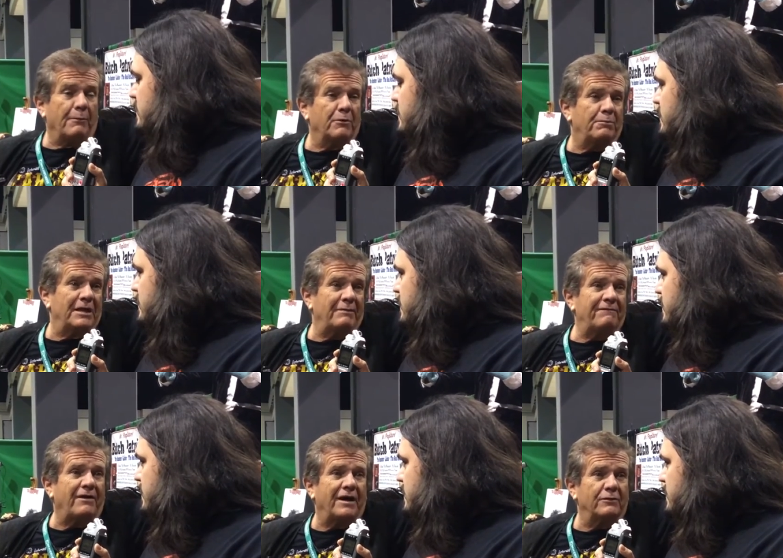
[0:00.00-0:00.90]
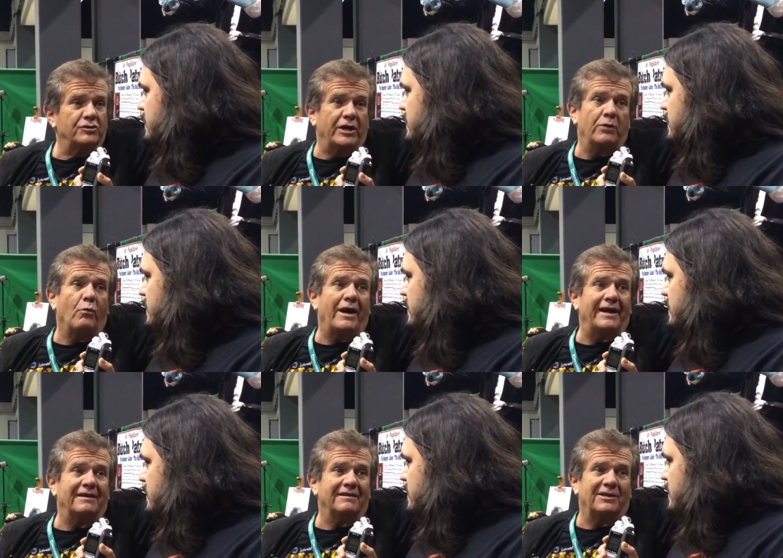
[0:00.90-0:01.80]
Speaker 1: Albert played my father. Jane
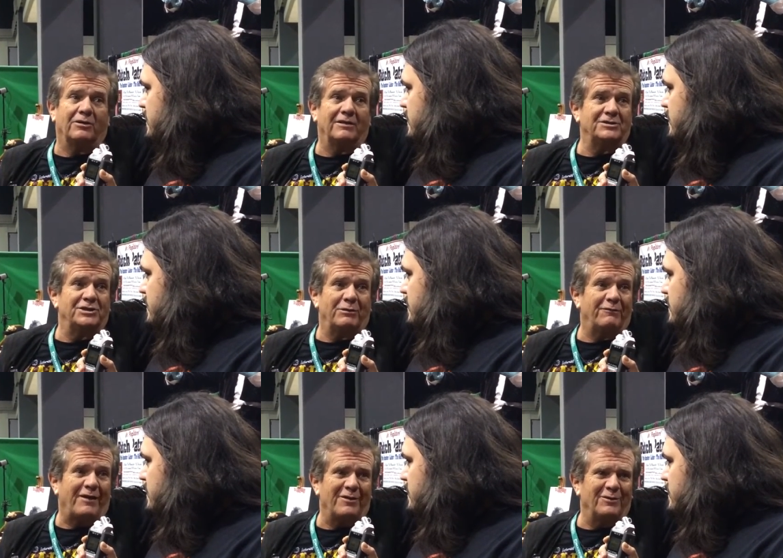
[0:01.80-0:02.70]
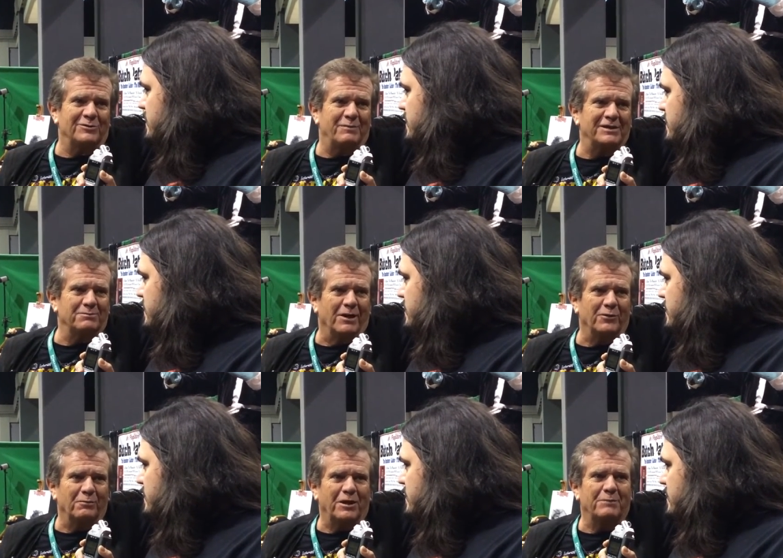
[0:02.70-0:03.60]
Wyatt, you know, legendary Father Knows Best
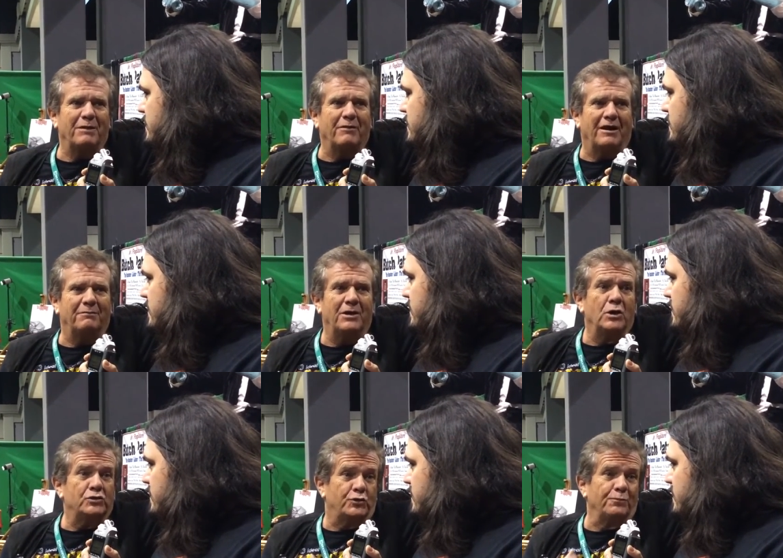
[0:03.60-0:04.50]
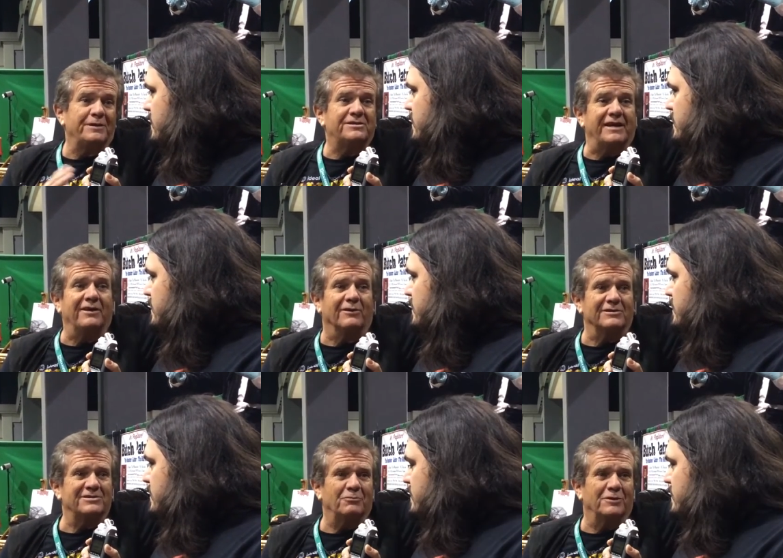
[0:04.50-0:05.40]
mother, played my mom. Soupy
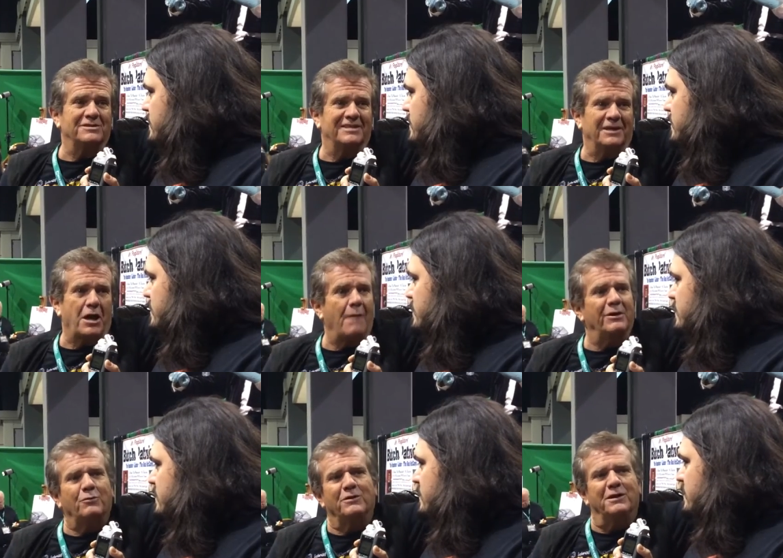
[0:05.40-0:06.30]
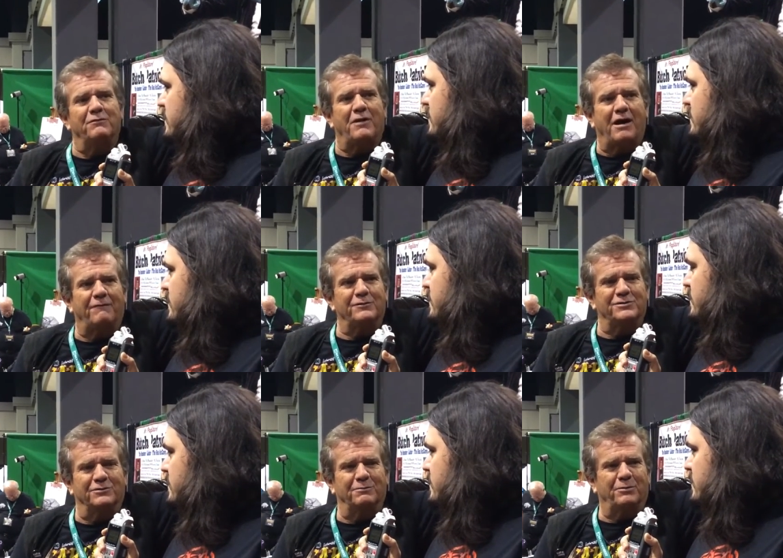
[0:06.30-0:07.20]
Sales was the comic relief
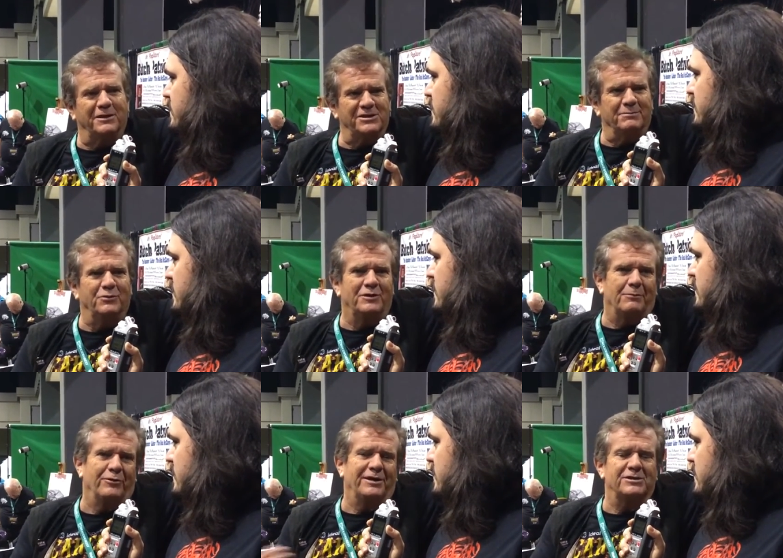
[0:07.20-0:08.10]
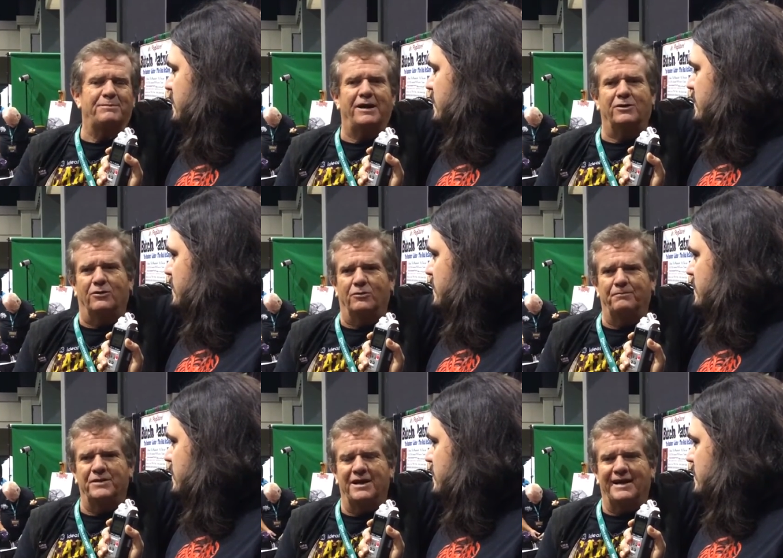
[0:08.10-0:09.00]
officer, policeman who kept bringing us back
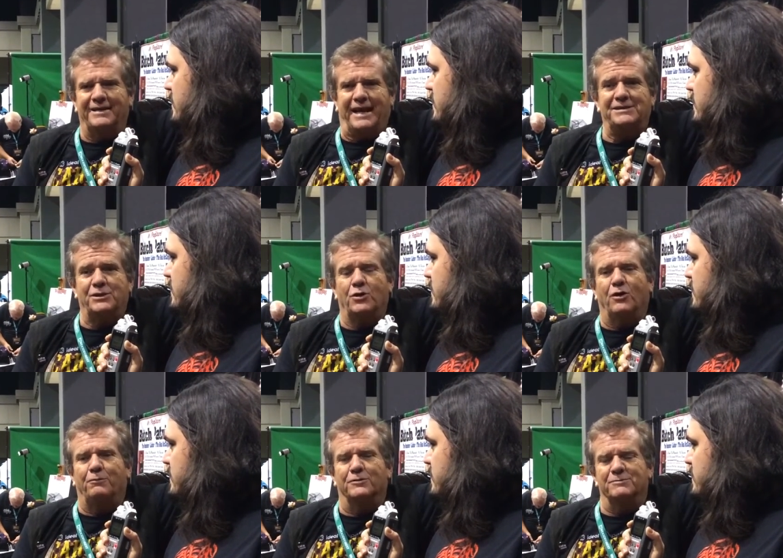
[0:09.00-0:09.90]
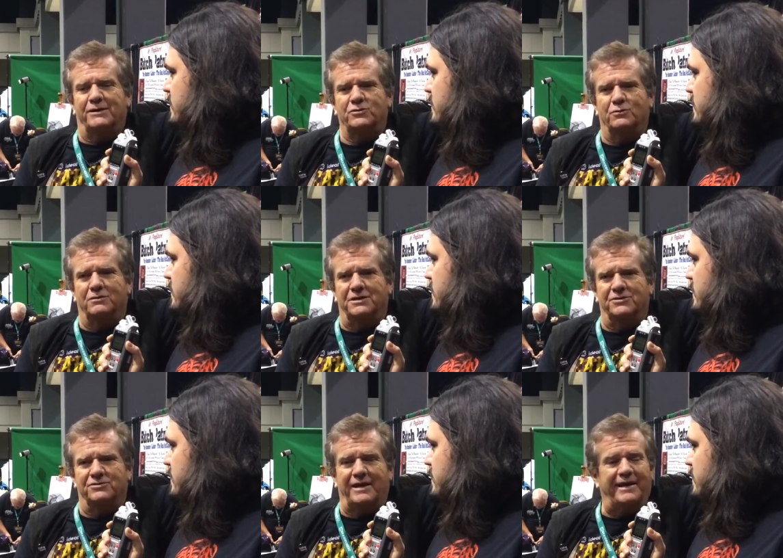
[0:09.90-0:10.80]
home. Nancy Culp was my school teacher,